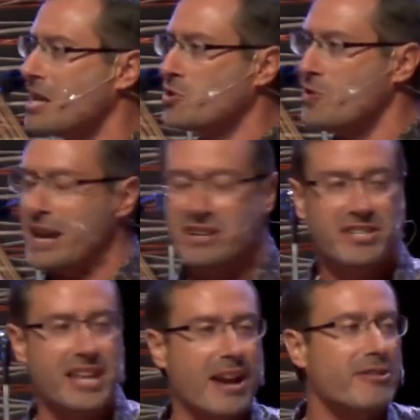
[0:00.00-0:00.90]
so
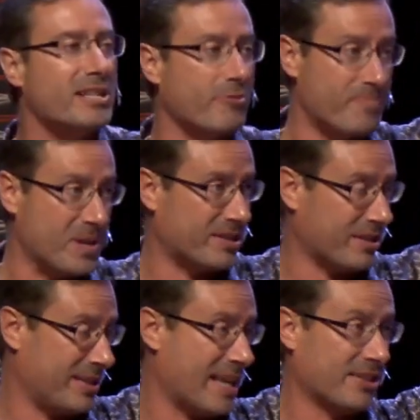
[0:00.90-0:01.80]
that Darius would be
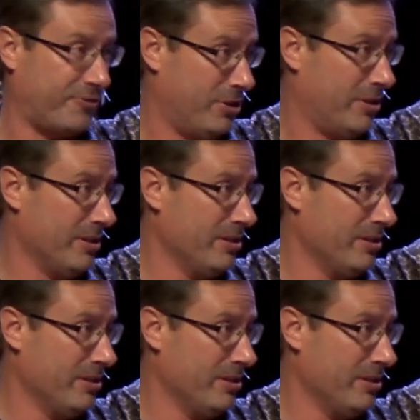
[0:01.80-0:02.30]
successful.